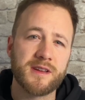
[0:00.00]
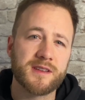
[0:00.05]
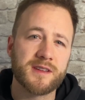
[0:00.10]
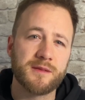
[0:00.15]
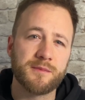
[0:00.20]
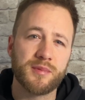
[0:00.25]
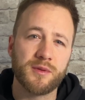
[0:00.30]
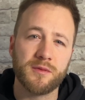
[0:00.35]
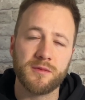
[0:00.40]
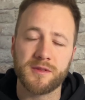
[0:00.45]

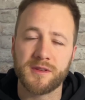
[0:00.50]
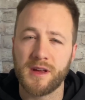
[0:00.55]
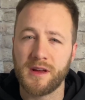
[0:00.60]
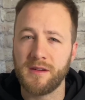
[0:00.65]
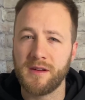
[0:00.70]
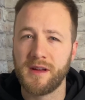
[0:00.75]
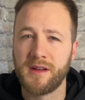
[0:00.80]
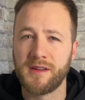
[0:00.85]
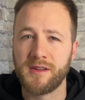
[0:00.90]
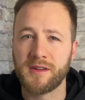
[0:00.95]
simple.
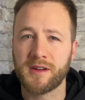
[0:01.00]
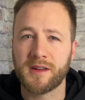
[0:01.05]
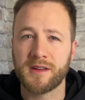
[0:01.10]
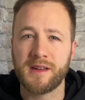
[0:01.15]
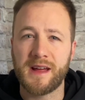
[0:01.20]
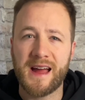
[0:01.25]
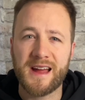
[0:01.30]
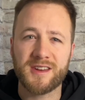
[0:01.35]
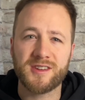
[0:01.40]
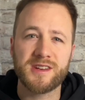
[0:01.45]
So you can
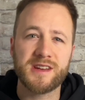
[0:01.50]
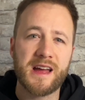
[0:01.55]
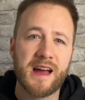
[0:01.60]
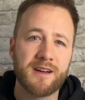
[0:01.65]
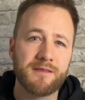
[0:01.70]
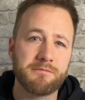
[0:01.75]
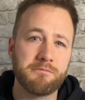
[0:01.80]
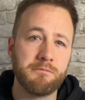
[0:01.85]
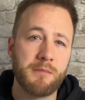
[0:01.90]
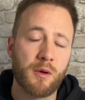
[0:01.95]
actually
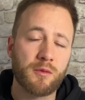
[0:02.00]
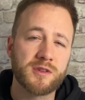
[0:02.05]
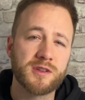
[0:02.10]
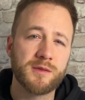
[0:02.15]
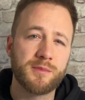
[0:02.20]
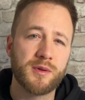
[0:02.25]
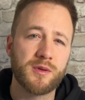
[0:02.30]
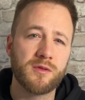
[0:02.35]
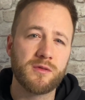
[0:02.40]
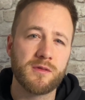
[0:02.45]
have
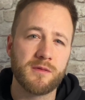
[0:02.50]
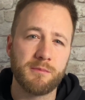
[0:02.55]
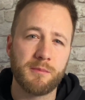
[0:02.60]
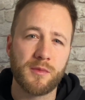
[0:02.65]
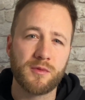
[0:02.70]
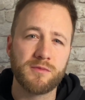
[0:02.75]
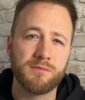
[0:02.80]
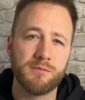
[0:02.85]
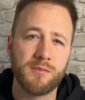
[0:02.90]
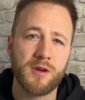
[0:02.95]
multiple
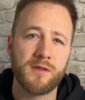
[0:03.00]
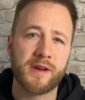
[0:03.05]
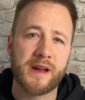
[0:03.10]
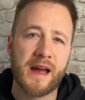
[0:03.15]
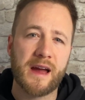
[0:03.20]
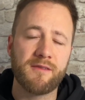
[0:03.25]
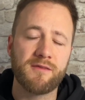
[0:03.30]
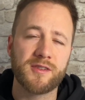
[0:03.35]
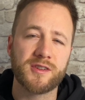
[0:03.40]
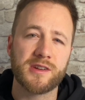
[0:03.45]
moving
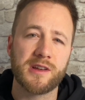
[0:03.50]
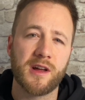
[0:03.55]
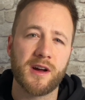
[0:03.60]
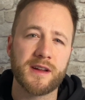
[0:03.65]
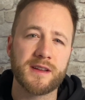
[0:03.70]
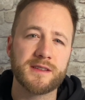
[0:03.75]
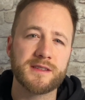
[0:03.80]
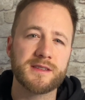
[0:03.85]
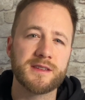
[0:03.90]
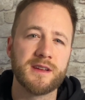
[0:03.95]
average
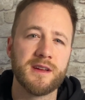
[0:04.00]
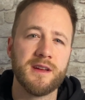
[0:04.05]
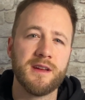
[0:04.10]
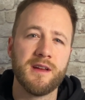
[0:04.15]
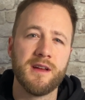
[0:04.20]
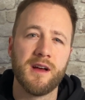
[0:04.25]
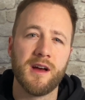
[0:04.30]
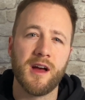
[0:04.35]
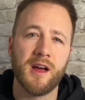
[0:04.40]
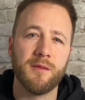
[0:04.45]
lines.
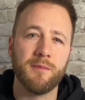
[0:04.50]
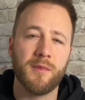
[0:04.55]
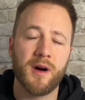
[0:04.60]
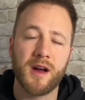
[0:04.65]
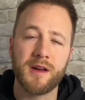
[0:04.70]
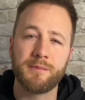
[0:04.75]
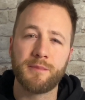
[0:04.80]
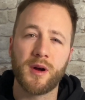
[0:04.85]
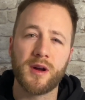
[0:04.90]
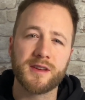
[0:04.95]

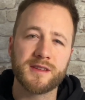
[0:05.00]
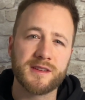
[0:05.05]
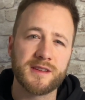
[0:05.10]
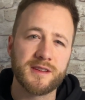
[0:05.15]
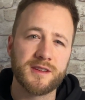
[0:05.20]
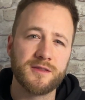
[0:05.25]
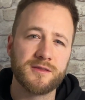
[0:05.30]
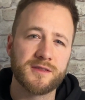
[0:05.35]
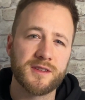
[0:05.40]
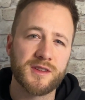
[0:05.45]
I personally use the